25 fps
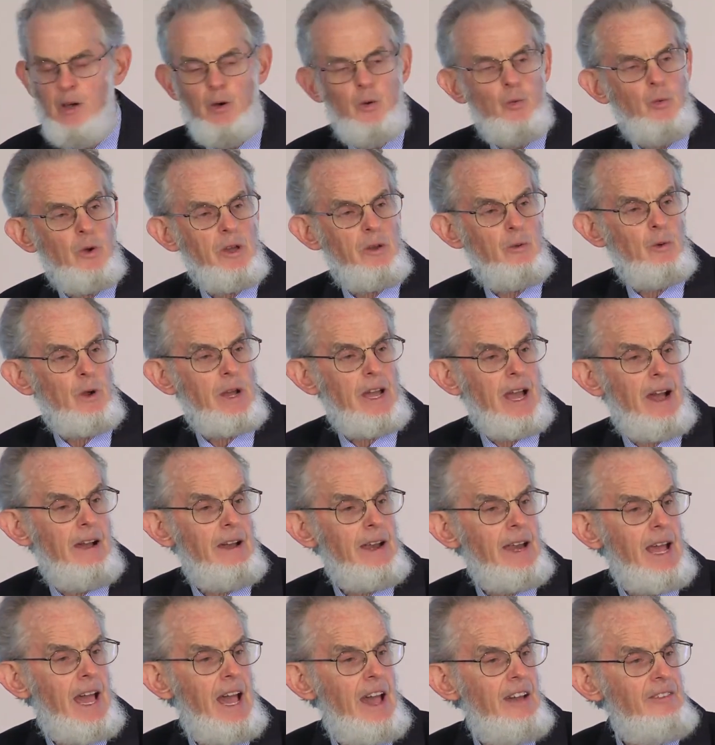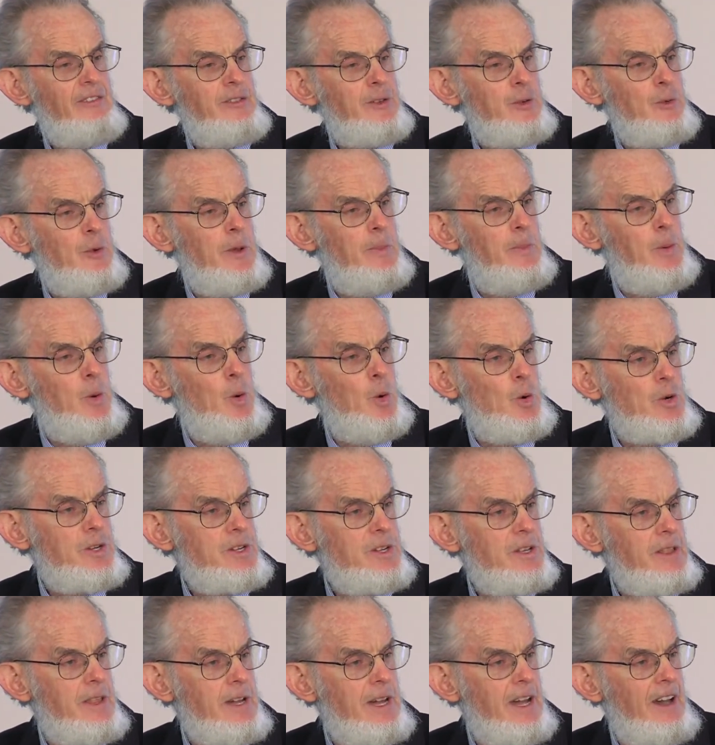we were going to have to report
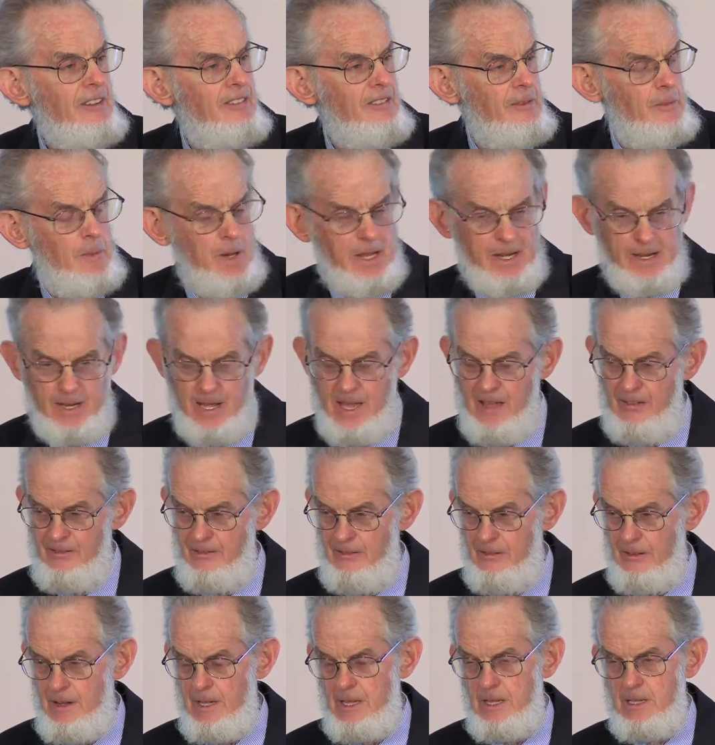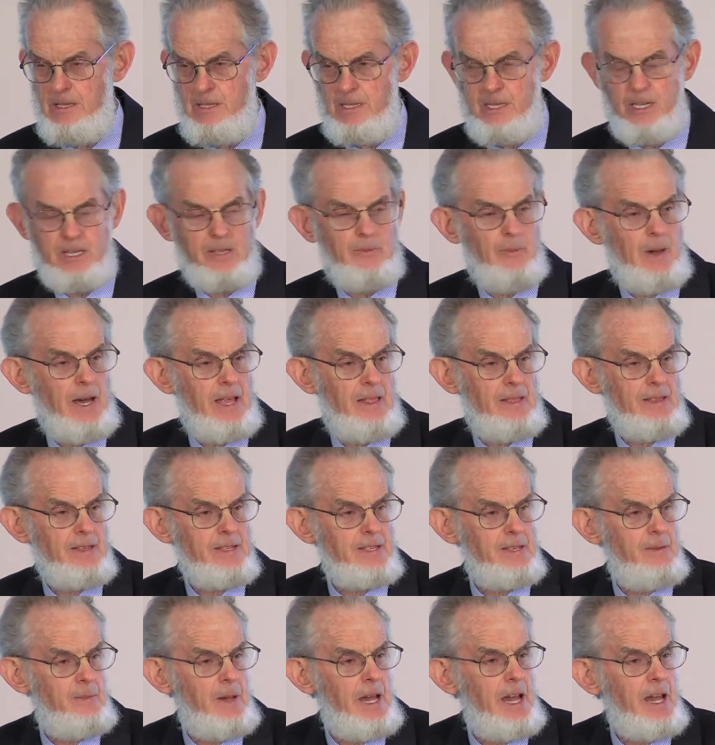to the government every six
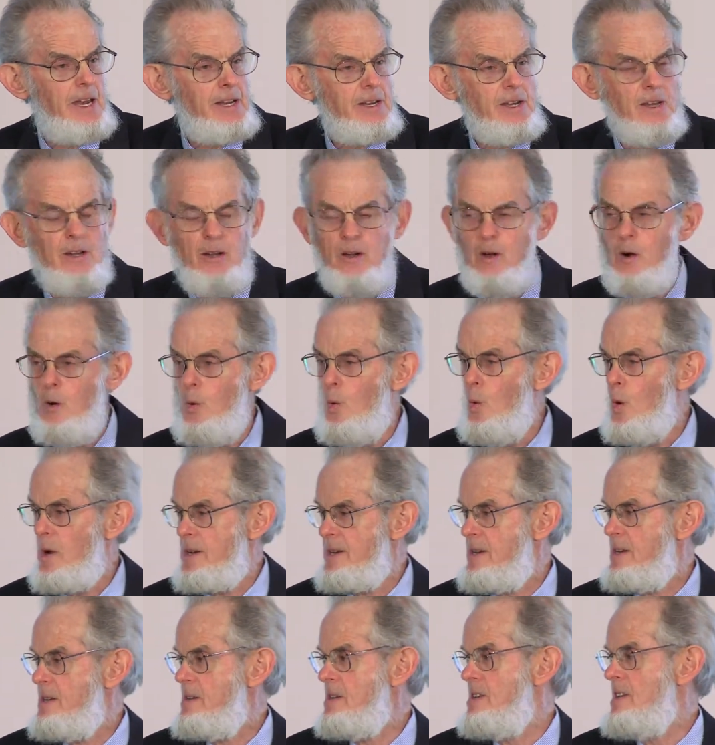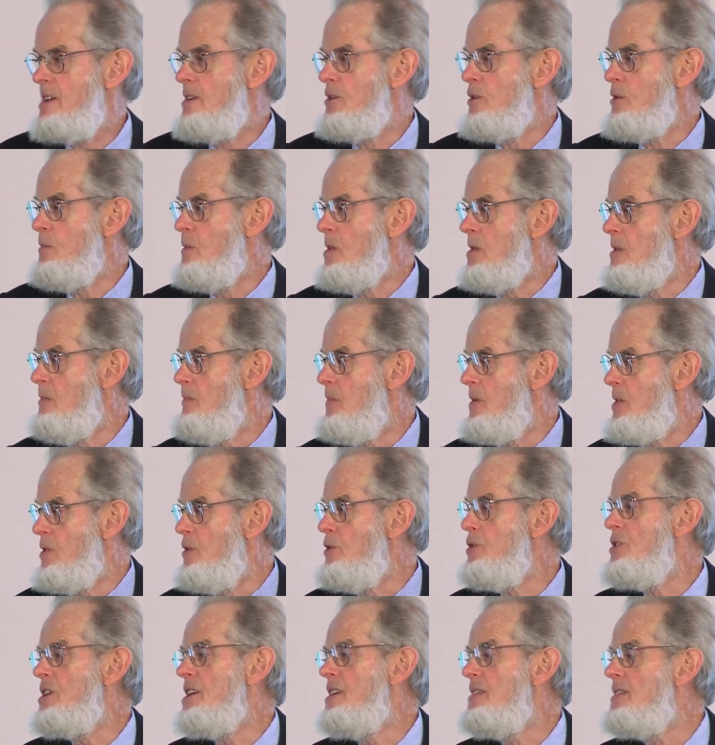months about what terrible
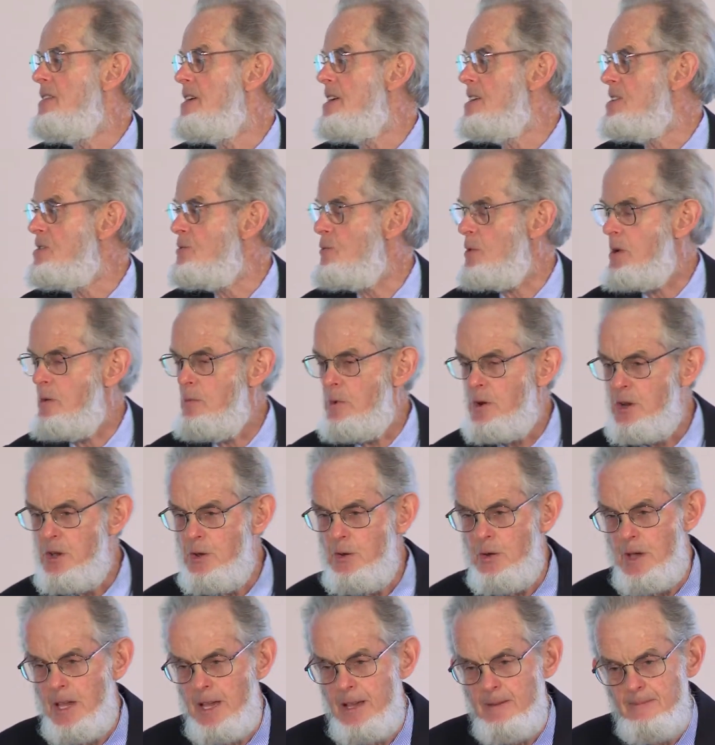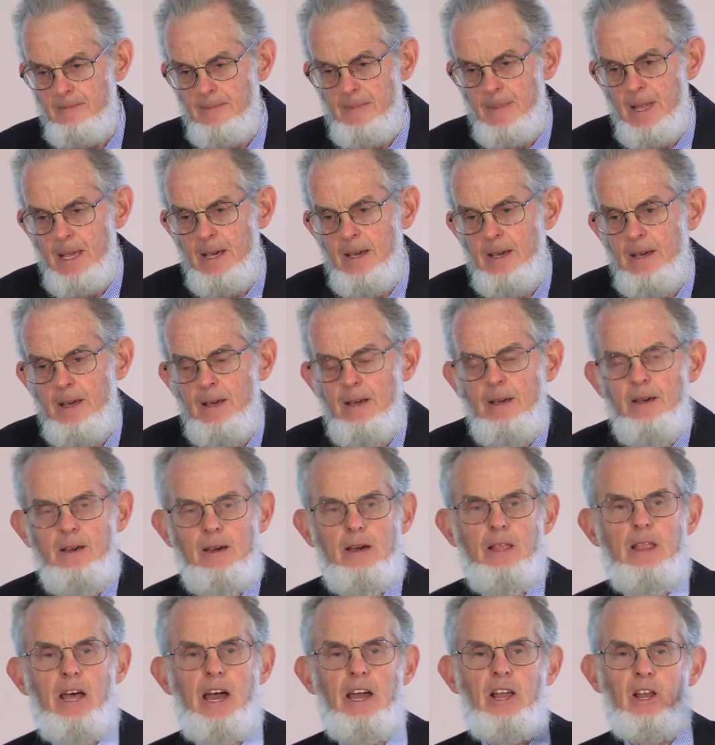polluting things we were doing.
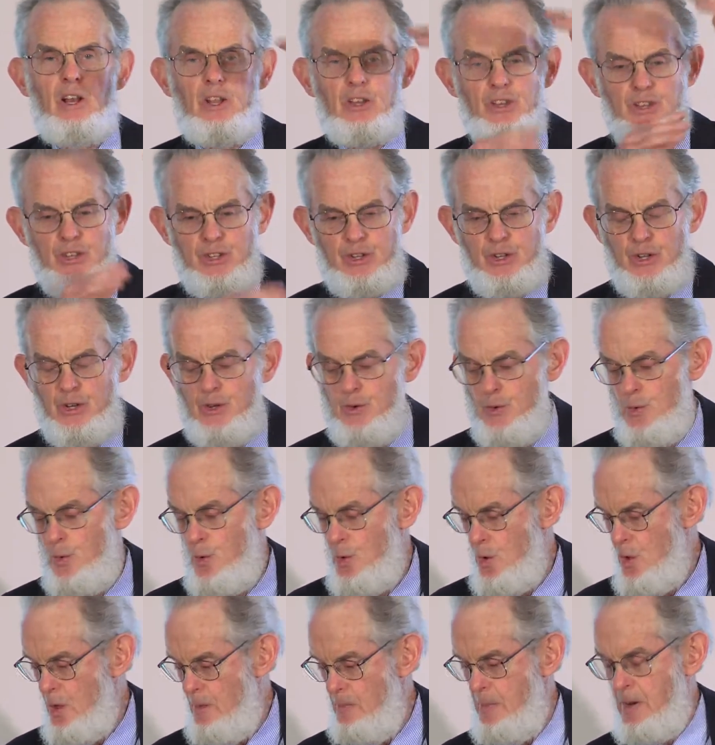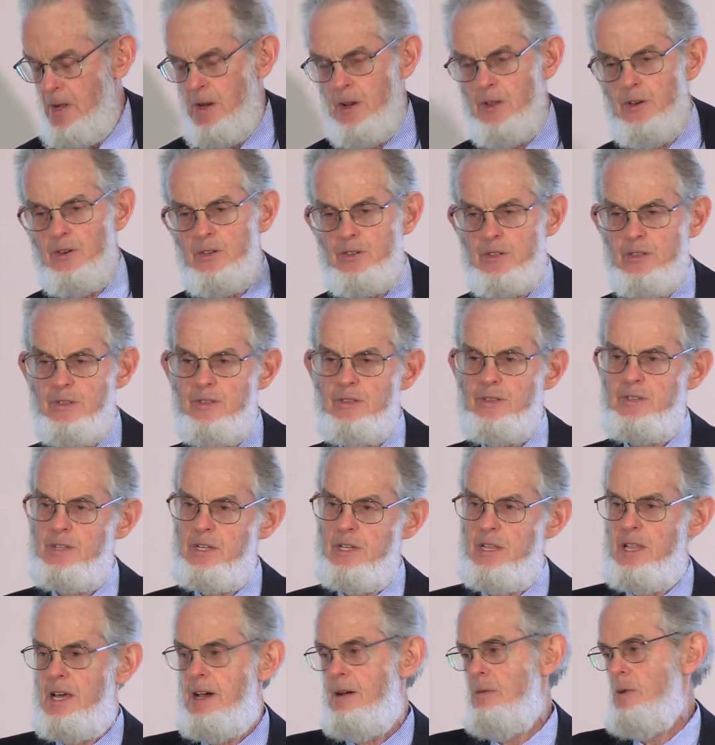And they listed all the pollutants,
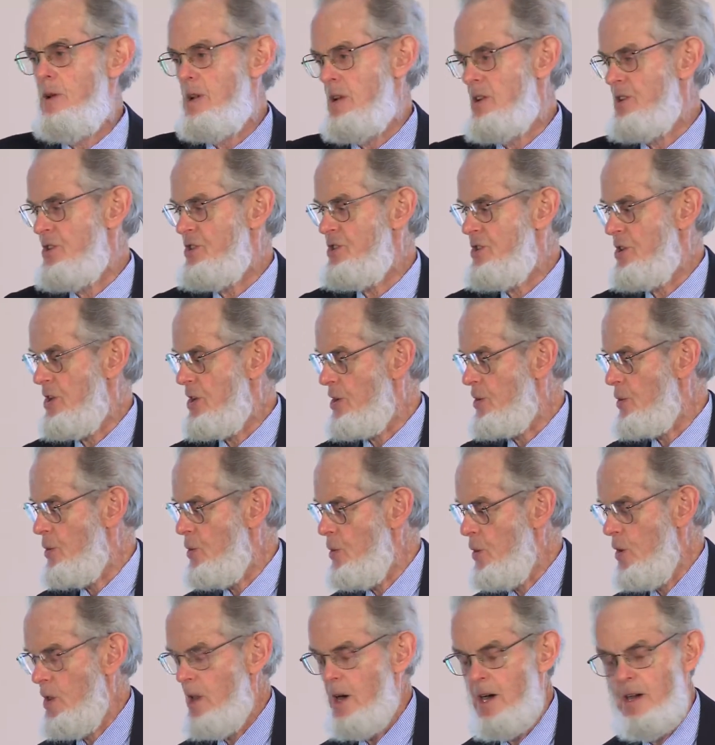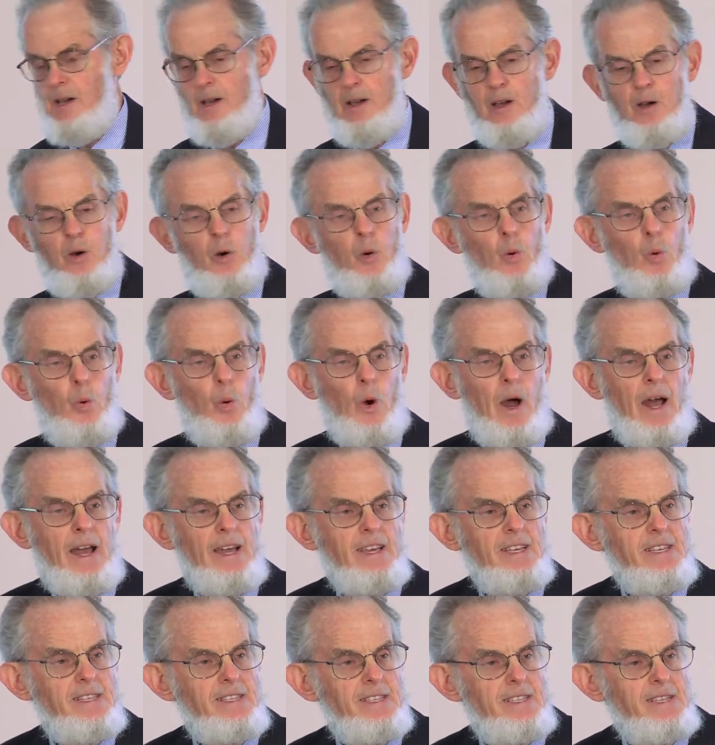and they were listing all the
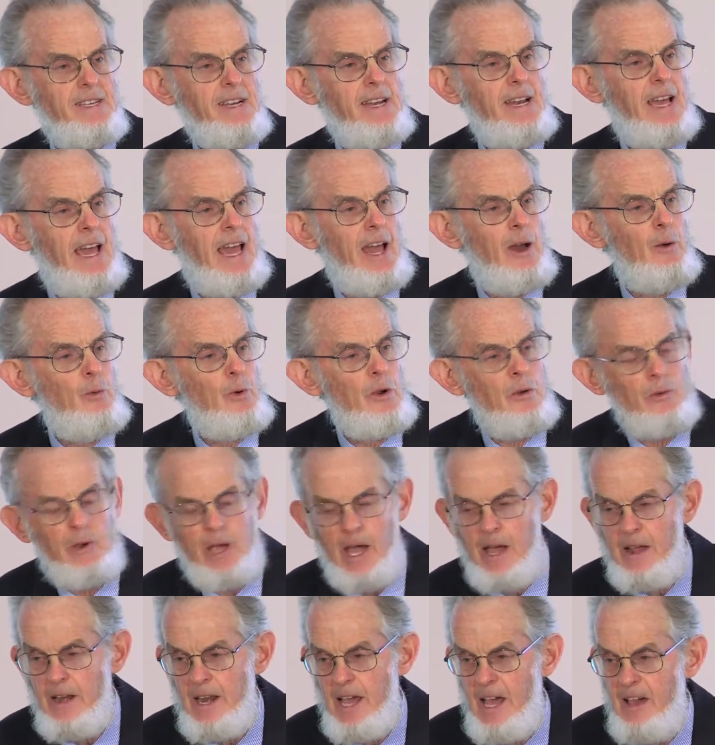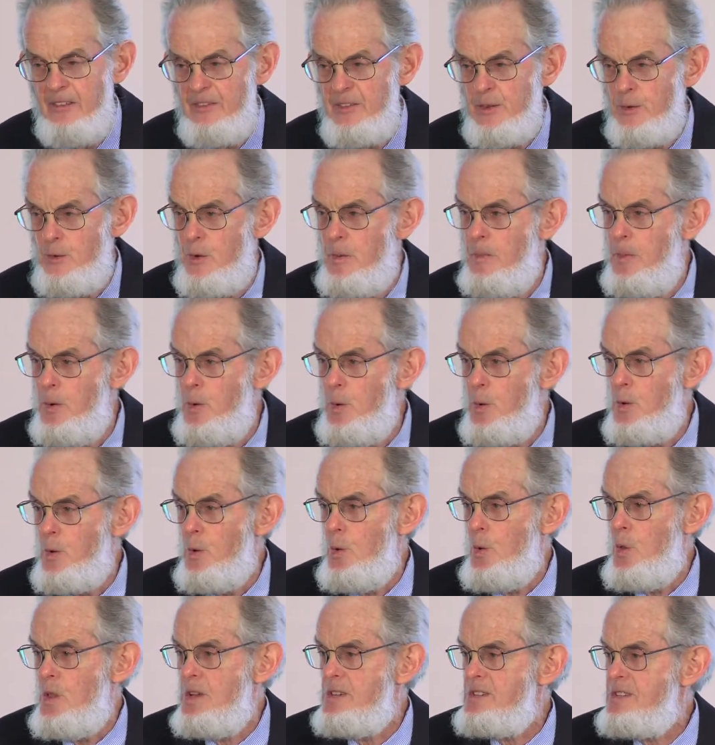ways and how we were going to have to report
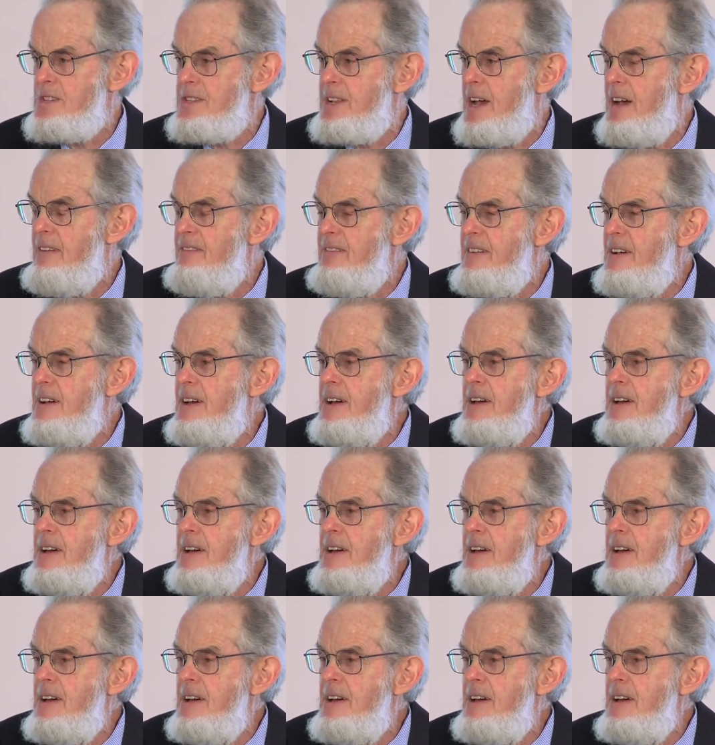all this stuff.